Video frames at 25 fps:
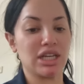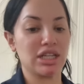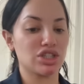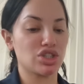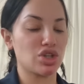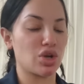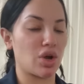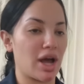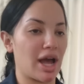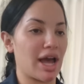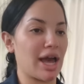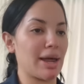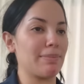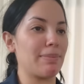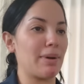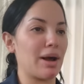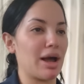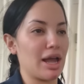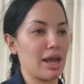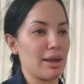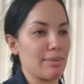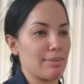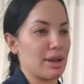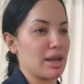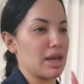So I had bought
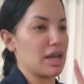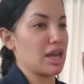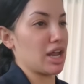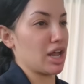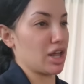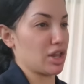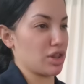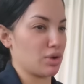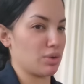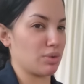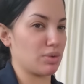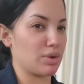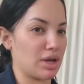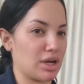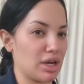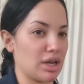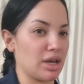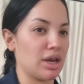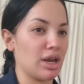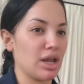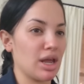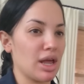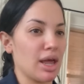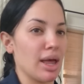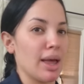him another one,
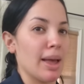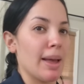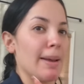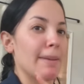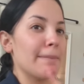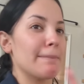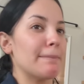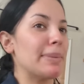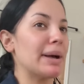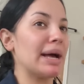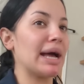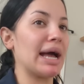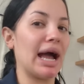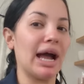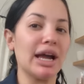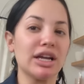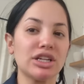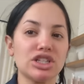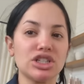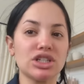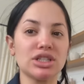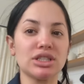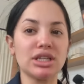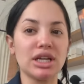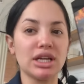but I
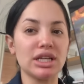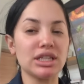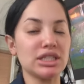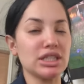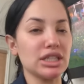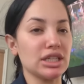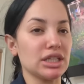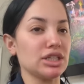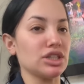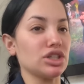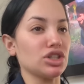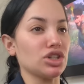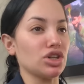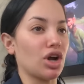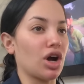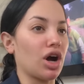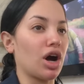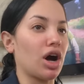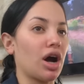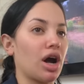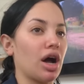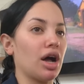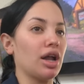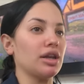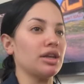just did
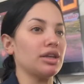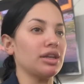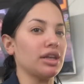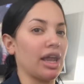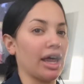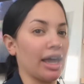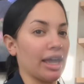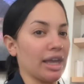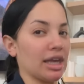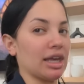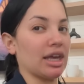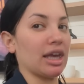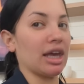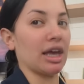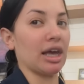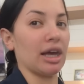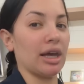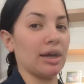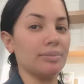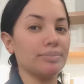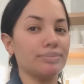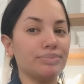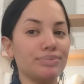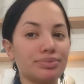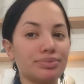not like it